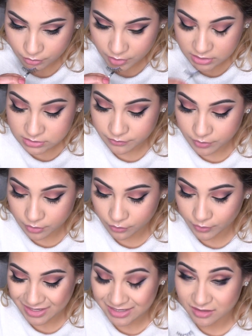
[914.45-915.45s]
Because if you
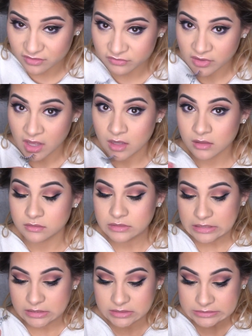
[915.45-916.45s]
don't wait enough,
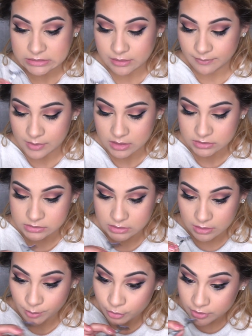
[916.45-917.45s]
then it's going to make it
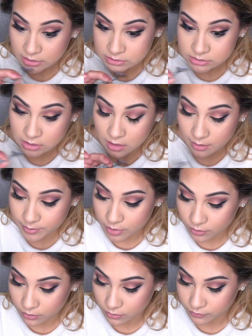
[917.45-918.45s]
slippery and
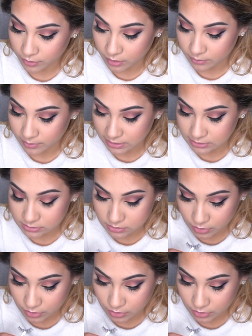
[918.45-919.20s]
sloppy all over the place.